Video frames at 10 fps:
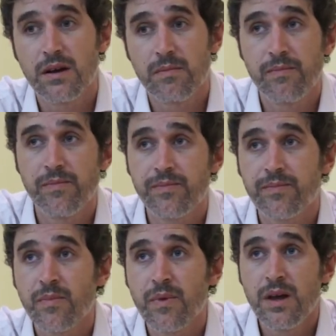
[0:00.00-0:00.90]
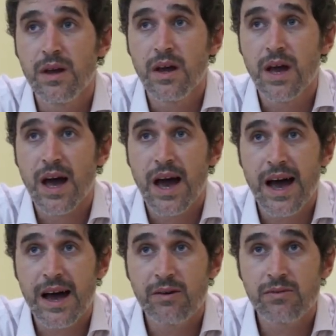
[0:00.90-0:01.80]
um,
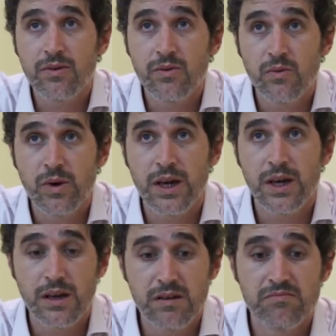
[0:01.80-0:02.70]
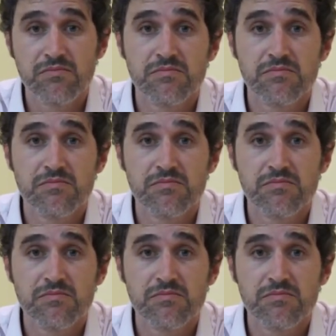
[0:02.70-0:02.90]
how do we